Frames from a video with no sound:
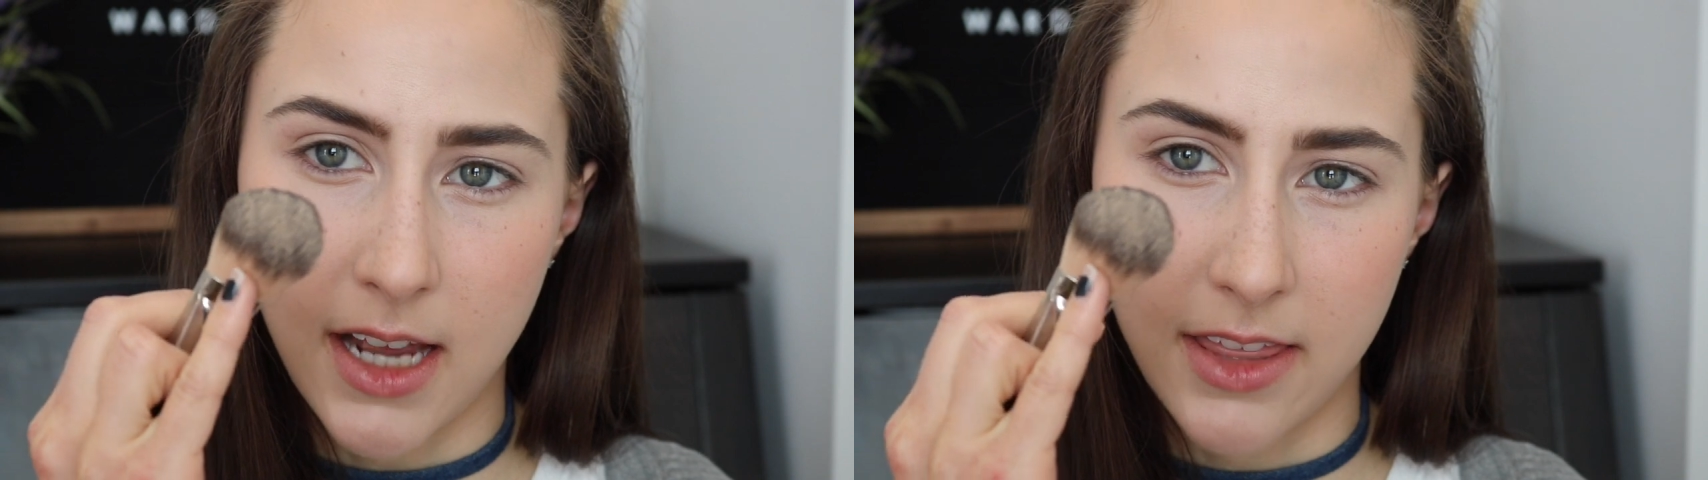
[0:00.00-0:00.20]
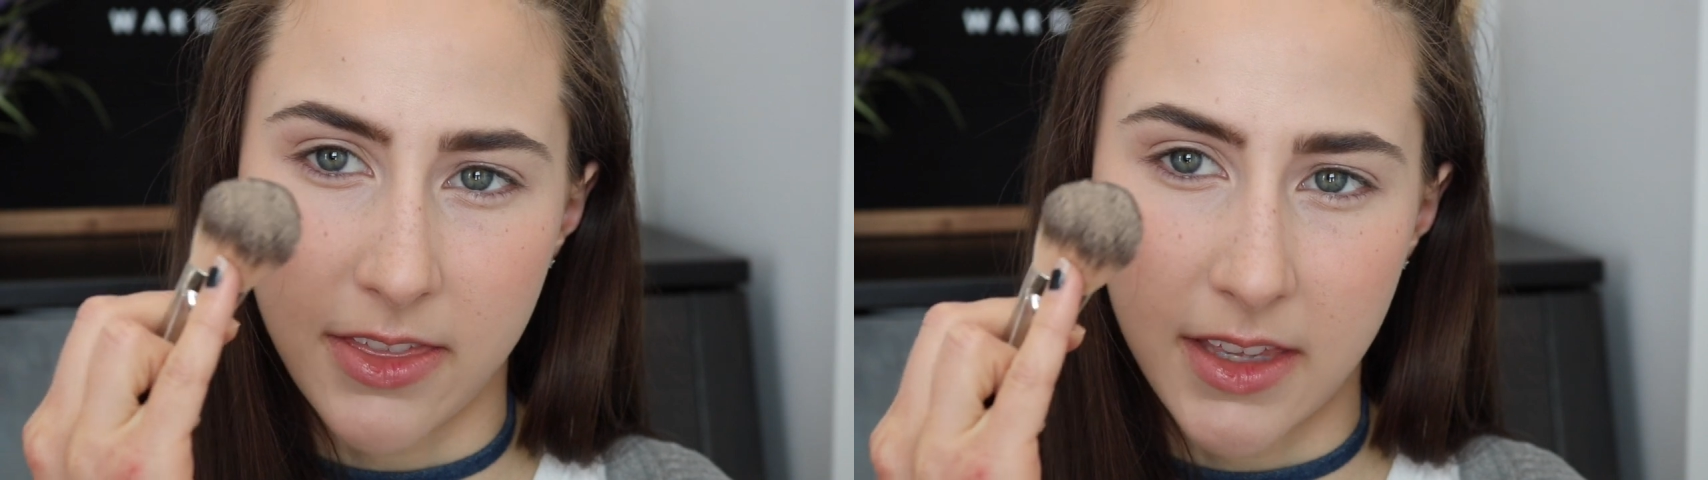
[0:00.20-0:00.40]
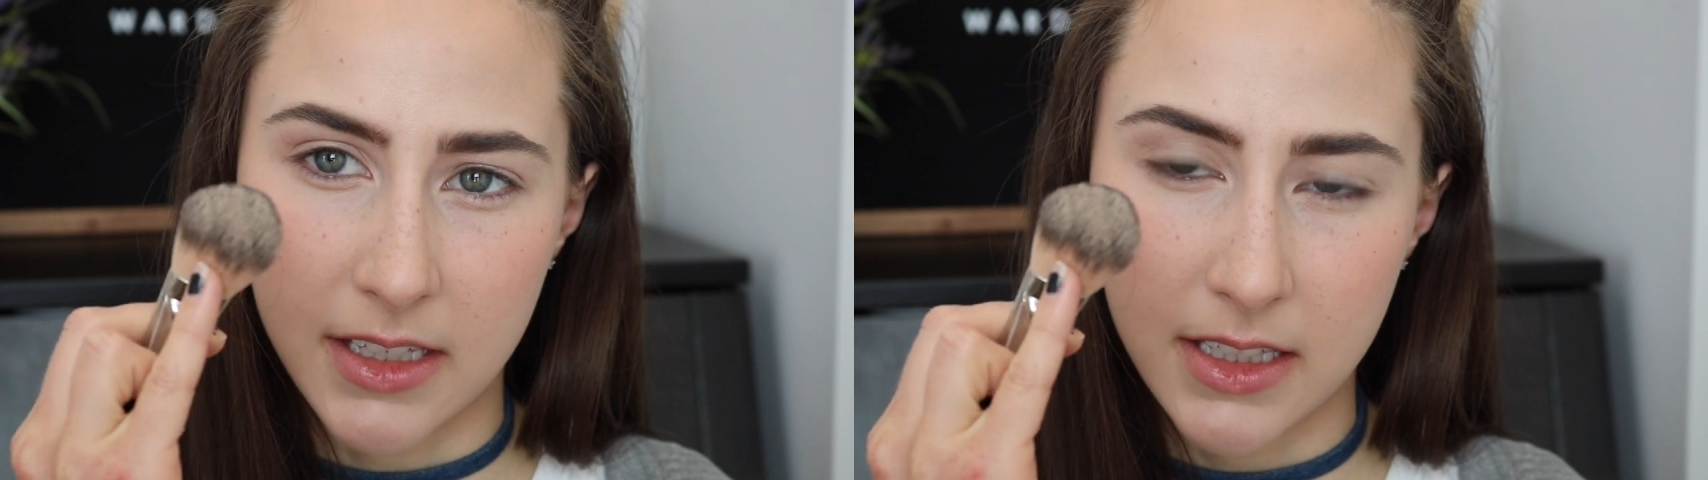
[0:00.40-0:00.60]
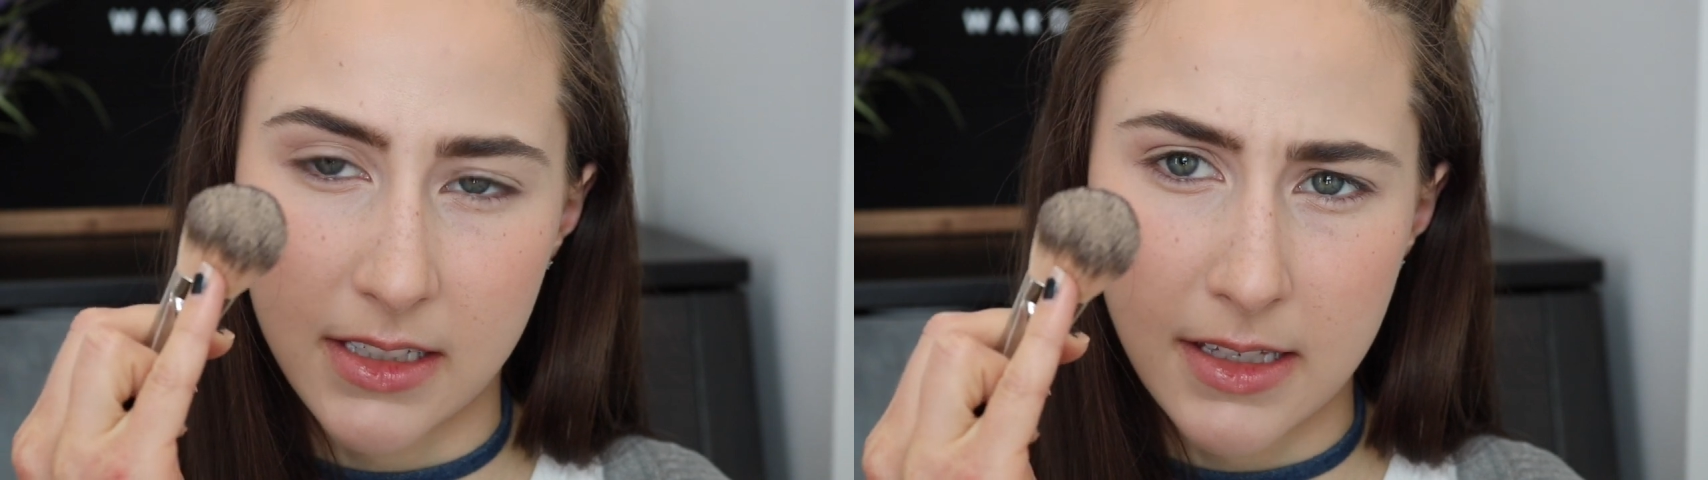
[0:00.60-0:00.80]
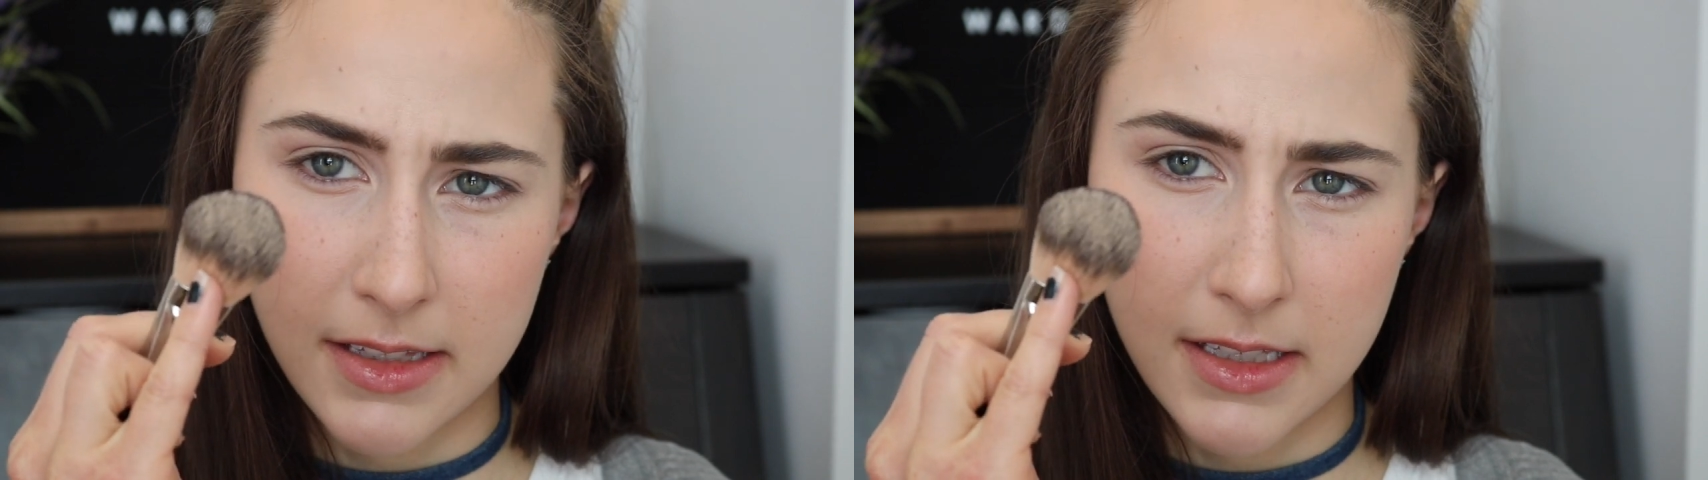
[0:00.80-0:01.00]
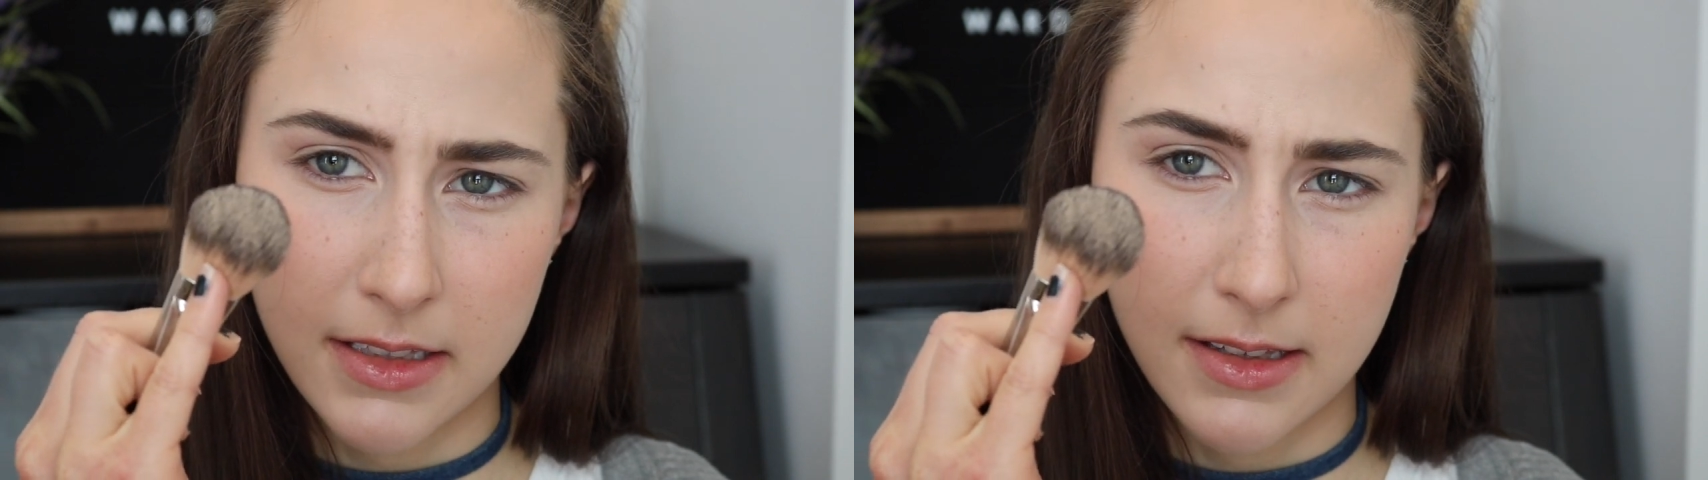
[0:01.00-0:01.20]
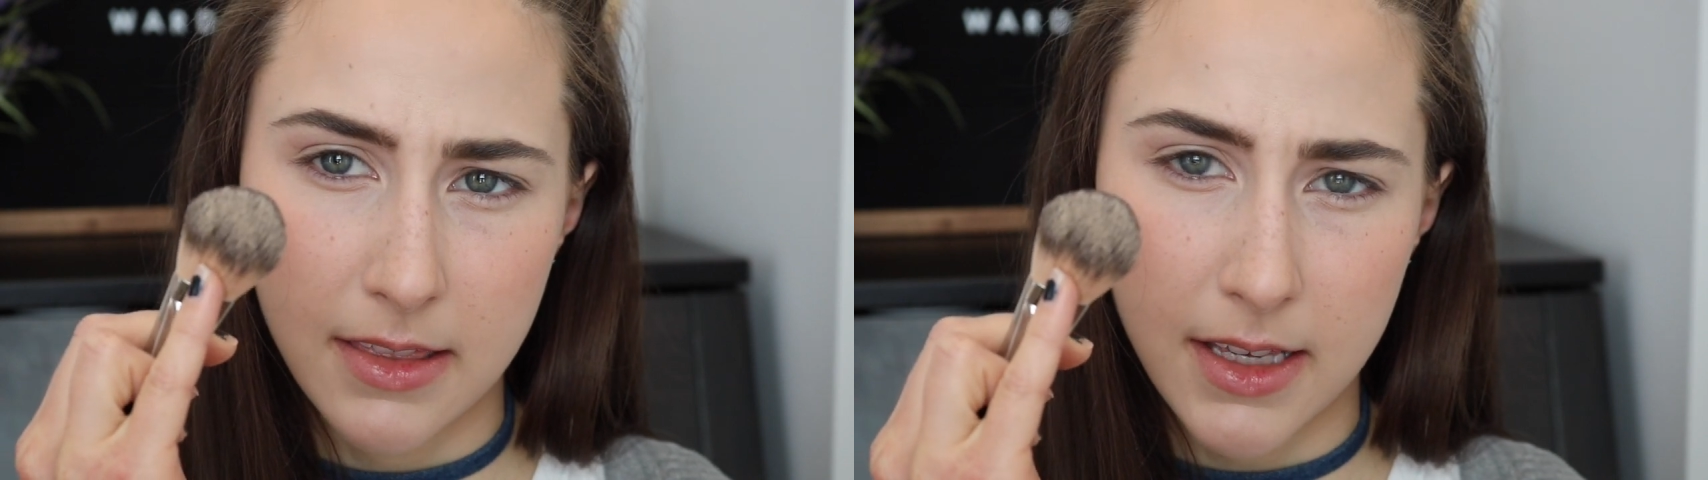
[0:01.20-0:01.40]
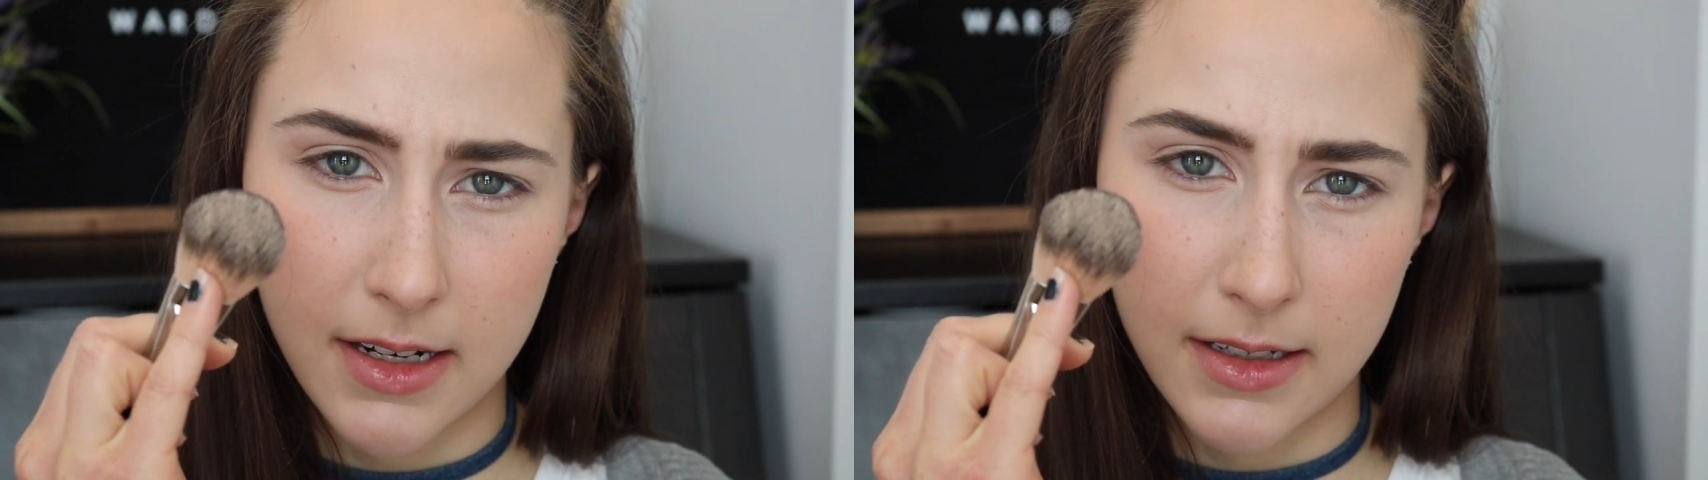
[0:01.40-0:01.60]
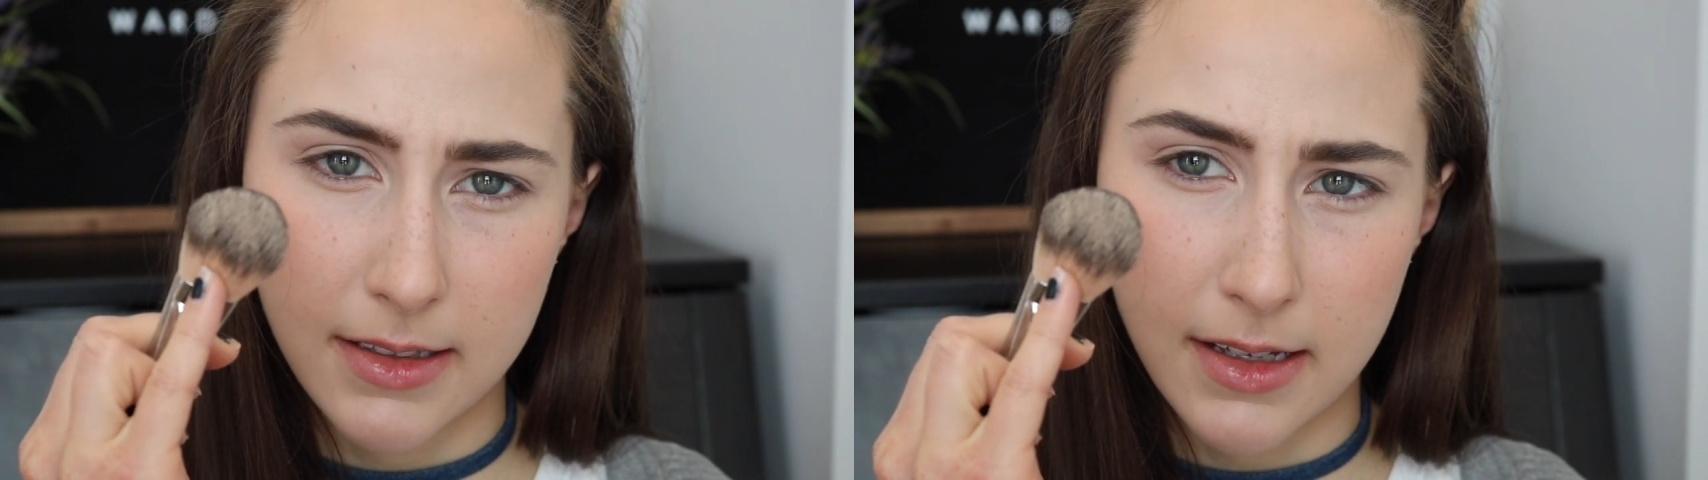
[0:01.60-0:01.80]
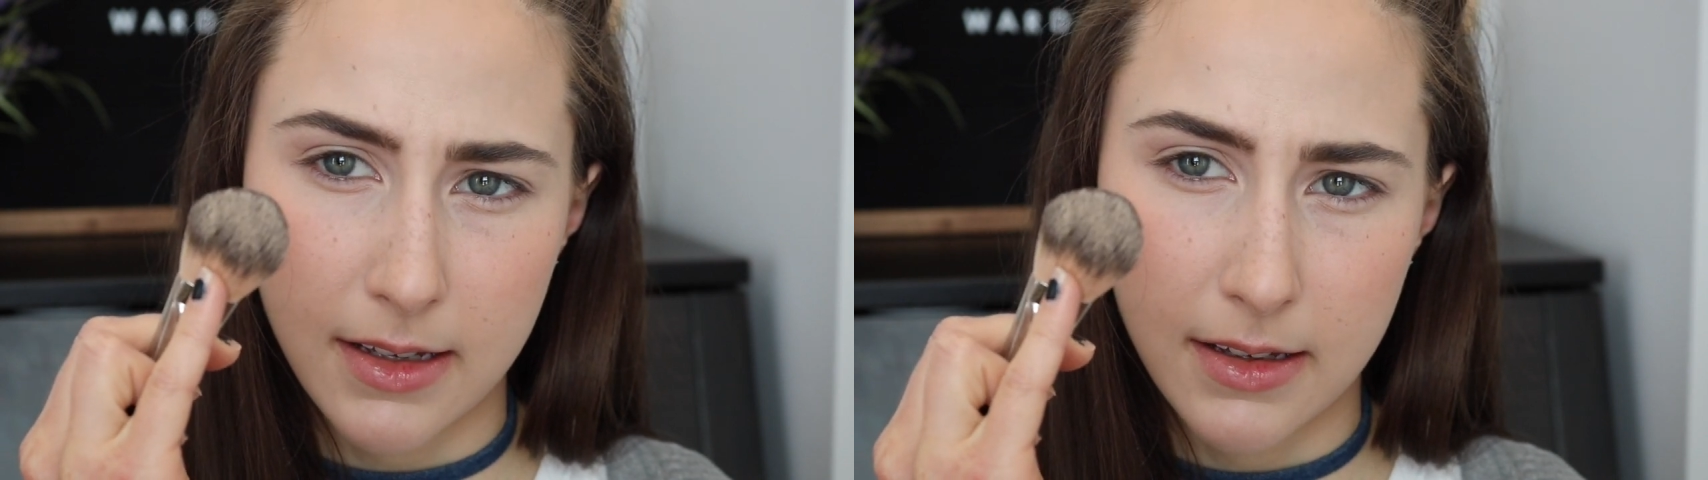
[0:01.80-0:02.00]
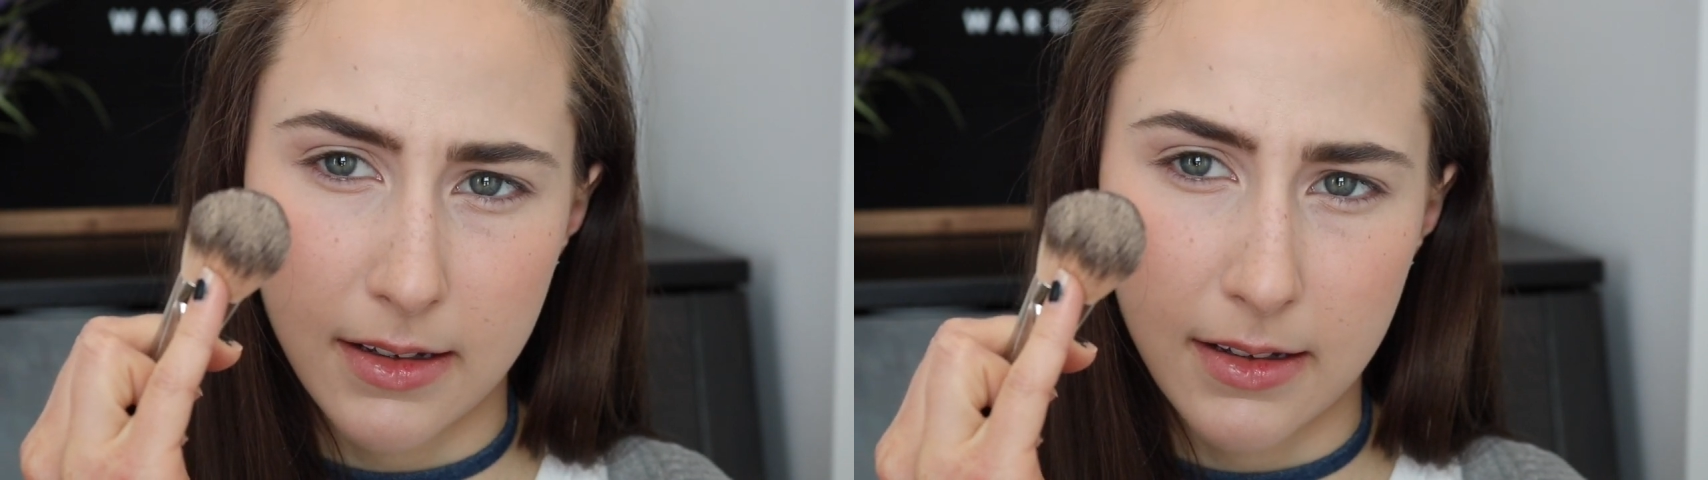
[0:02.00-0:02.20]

I think this is the synthetic side.